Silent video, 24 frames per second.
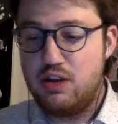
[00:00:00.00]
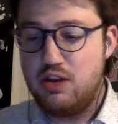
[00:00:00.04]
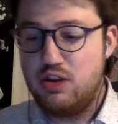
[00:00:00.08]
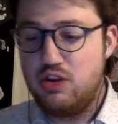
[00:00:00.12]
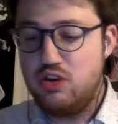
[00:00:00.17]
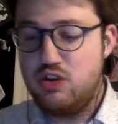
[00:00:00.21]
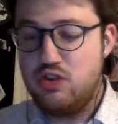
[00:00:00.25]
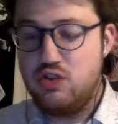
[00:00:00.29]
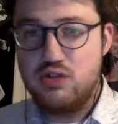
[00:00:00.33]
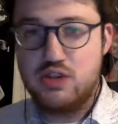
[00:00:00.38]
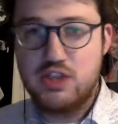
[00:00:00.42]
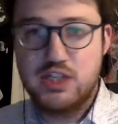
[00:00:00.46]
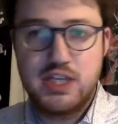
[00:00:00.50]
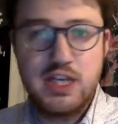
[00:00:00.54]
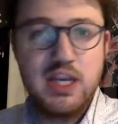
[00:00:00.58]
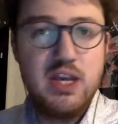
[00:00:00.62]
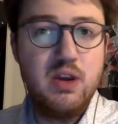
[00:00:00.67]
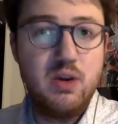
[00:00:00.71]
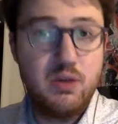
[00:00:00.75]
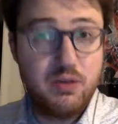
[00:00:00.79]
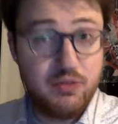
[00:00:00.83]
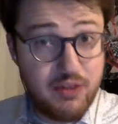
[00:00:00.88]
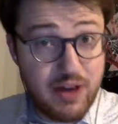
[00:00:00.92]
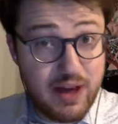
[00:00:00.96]
you see
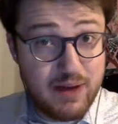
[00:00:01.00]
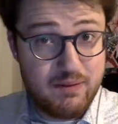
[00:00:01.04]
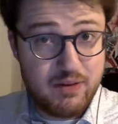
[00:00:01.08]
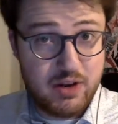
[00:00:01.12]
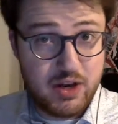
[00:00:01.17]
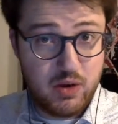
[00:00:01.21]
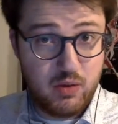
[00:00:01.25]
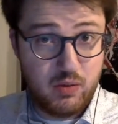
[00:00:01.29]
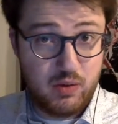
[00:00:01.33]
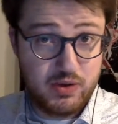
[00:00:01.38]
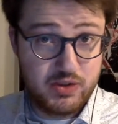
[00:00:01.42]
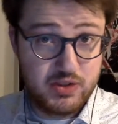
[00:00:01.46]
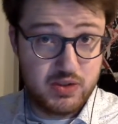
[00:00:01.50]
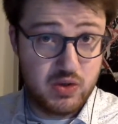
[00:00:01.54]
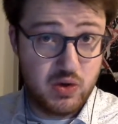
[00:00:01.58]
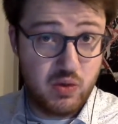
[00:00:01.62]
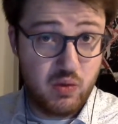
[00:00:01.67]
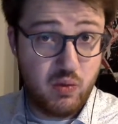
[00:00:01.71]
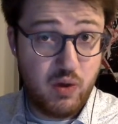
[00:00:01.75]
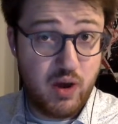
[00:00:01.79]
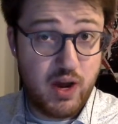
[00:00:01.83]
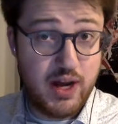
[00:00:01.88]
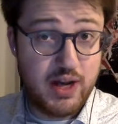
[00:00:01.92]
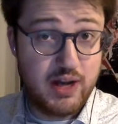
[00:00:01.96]
your family once in a
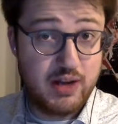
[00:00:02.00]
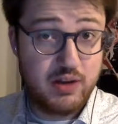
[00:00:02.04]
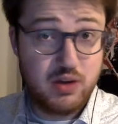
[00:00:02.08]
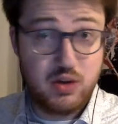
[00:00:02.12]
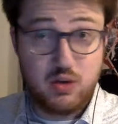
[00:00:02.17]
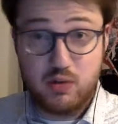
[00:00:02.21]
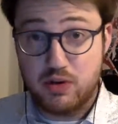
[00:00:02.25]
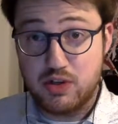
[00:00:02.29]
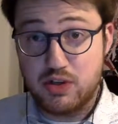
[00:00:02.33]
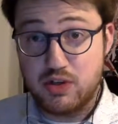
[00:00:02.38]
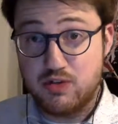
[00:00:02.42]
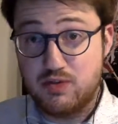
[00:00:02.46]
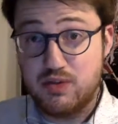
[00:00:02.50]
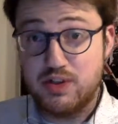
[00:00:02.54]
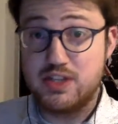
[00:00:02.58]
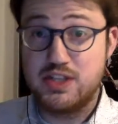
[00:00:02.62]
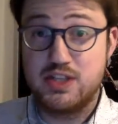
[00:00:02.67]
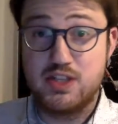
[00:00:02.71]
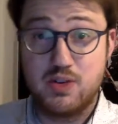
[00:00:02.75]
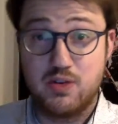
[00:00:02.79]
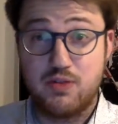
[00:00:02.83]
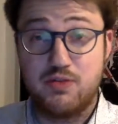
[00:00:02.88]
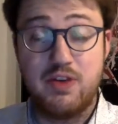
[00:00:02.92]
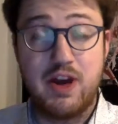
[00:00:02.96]
while. You want to
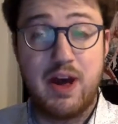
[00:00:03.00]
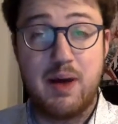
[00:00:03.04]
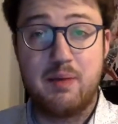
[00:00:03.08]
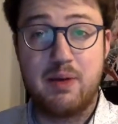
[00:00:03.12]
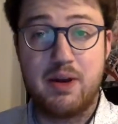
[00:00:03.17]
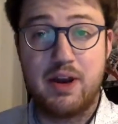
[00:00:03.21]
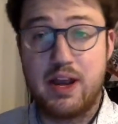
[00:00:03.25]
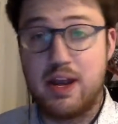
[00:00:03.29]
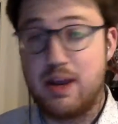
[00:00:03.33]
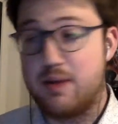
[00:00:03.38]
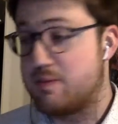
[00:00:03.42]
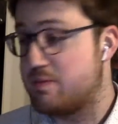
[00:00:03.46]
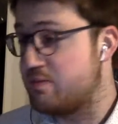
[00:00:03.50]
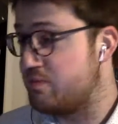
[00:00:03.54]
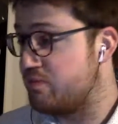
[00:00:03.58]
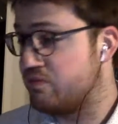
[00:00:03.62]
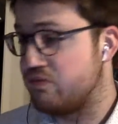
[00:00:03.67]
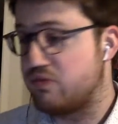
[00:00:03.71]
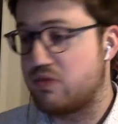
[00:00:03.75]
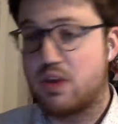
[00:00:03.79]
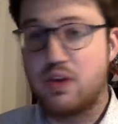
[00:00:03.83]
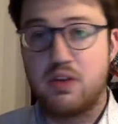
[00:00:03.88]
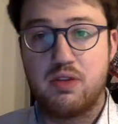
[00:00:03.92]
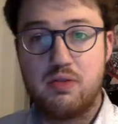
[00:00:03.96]
visit your family
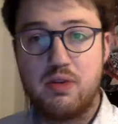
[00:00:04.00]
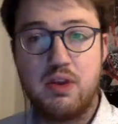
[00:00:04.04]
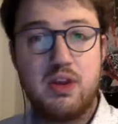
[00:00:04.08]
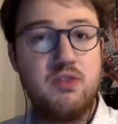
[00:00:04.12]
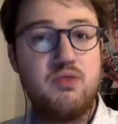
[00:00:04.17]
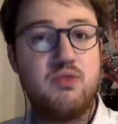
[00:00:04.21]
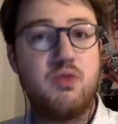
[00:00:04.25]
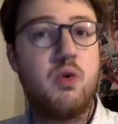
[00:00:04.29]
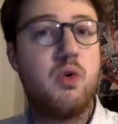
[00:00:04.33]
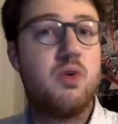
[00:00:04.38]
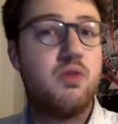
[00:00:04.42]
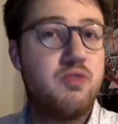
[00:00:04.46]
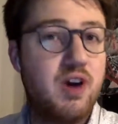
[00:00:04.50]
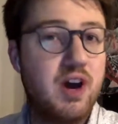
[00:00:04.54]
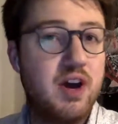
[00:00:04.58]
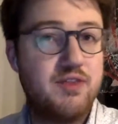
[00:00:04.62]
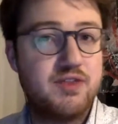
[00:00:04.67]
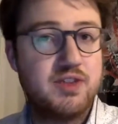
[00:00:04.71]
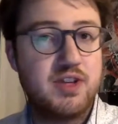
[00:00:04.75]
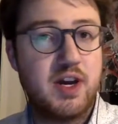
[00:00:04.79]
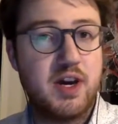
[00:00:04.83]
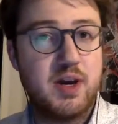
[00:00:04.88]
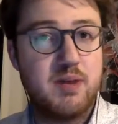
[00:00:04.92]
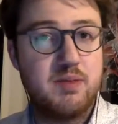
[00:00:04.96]
3, 4,
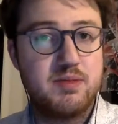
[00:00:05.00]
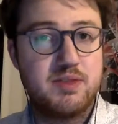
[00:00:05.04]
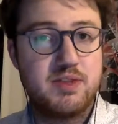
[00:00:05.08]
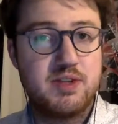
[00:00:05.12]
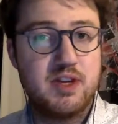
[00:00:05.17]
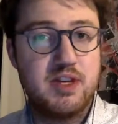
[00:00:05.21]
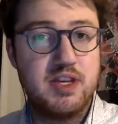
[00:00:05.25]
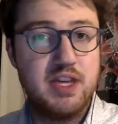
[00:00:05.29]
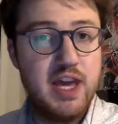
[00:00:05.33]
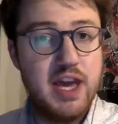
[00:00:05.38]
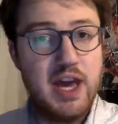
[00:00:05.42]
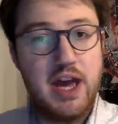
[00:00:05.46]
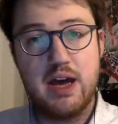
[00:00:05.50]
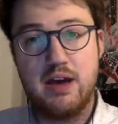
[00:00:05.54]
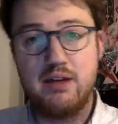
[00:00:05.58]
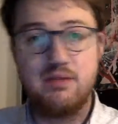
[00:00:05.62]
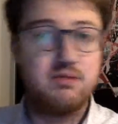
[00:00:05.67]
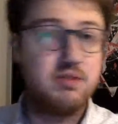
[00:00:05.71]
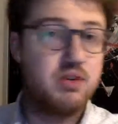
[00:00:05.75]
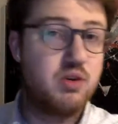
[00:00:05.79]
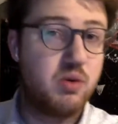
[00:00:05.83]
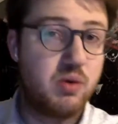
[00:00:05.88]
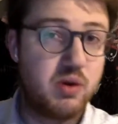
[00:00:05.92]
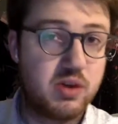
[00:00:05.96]
5 times a year,
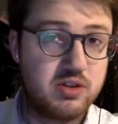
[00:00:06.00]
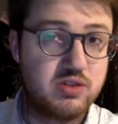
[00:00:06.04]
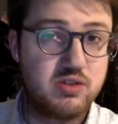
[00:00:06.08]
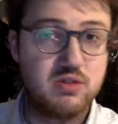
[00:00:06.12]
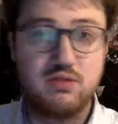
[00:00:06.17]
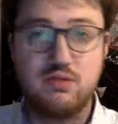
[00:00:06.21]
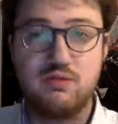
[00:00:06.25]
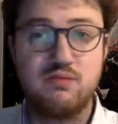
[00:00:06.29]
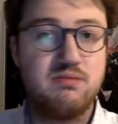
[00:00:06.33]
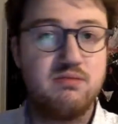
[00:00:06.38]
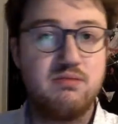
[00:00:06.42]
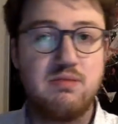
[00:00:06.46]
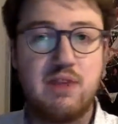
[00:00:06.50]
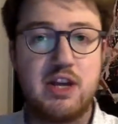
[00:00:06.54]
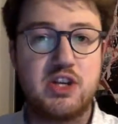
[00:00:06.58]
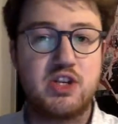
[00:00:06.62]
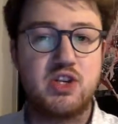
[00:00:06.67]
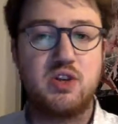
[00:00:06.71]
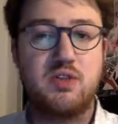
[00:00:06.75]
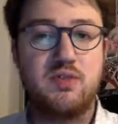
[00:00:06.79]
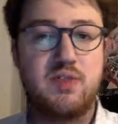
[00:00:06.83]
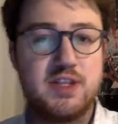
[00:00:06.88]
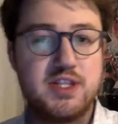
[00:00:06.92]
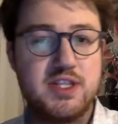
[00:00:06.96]
according to
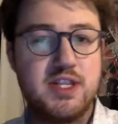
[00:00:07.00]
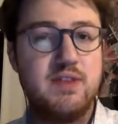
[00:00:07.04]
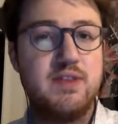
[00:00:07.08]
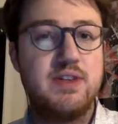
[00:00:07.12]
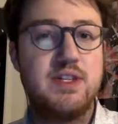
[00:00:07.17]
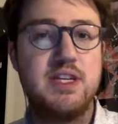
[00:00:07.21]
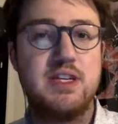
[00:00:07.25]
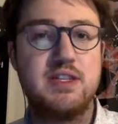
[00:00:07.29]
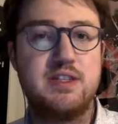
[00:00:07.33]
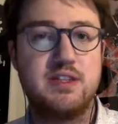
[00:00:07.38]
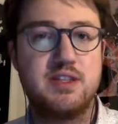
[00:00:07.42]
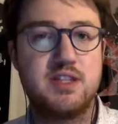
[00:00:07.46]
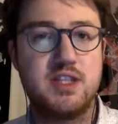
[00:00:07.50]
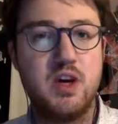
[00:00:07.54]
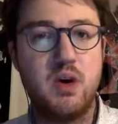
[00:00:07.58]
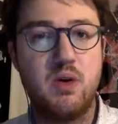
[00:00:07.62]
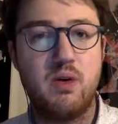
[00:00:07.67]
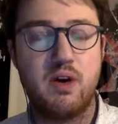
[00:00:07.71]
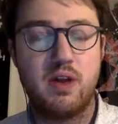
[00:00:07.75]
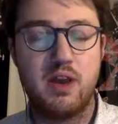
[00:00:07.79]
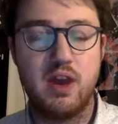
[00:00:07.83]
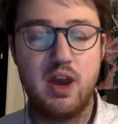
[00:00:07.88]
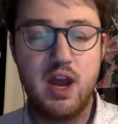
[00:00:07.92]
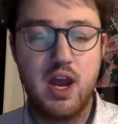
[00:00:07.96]
national festivities and so
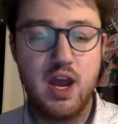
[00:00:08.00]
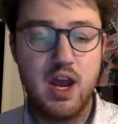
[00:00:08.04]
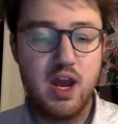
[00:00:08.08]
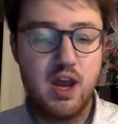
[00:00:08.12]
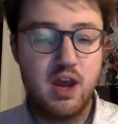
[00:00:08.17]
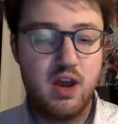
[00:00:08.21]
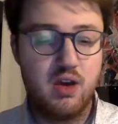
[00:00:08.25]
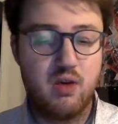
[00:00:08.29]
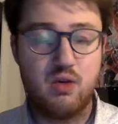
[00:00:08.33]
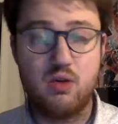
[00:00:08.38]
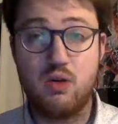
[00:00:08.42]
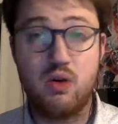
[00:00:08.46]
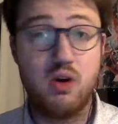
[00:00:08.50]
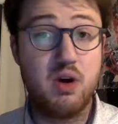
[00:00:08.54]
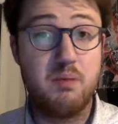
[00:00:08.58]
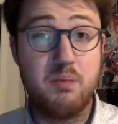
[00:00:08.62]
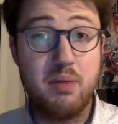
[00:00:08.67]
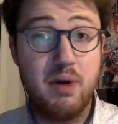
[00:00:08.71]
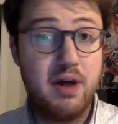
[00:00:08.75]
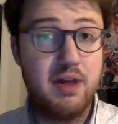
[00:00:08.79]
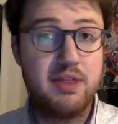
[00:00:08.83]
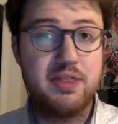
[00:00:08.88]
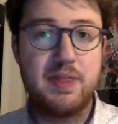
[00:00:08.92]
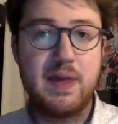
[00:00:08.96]
on, or a
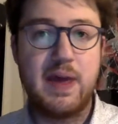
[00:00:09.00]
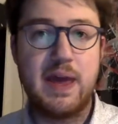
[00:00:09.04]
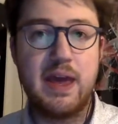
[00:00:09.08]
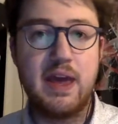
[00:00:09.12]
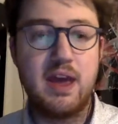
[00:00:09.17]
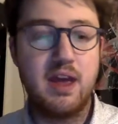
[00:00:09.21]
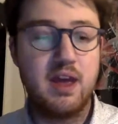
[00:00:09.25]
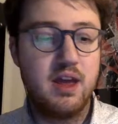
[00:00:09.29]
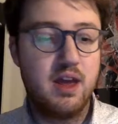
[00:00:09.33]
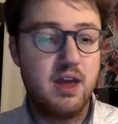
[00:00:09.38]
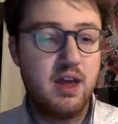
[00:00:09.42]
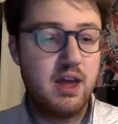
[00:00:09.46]
birthday.